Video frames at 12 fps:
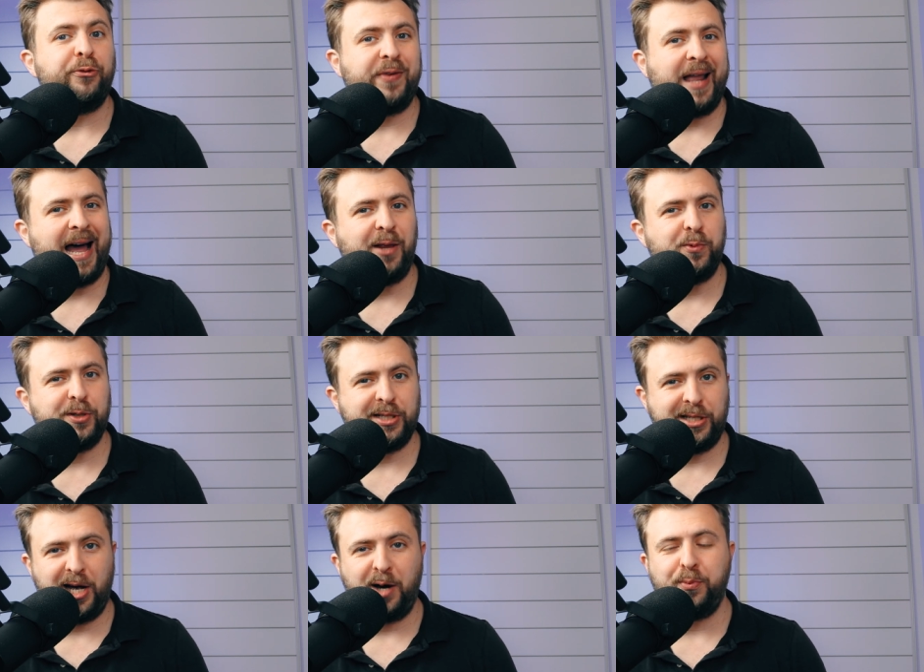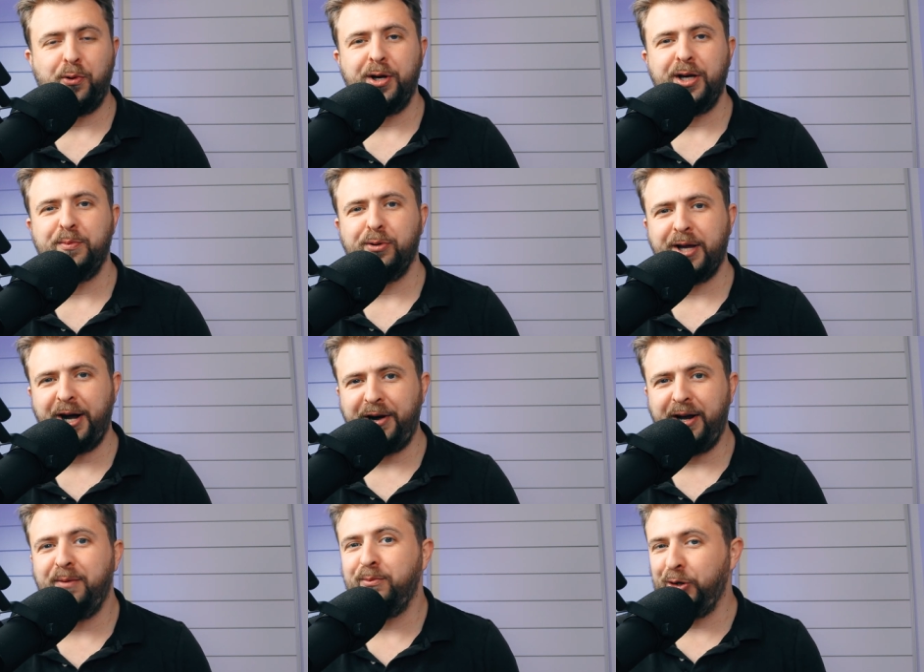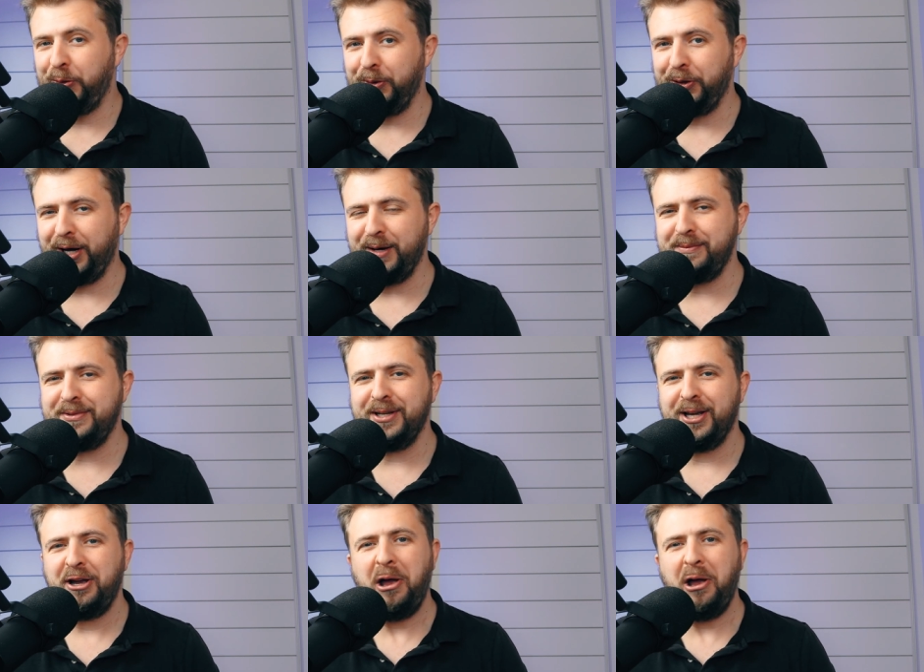that Vlad was a young boy in Bulgaria multiple times.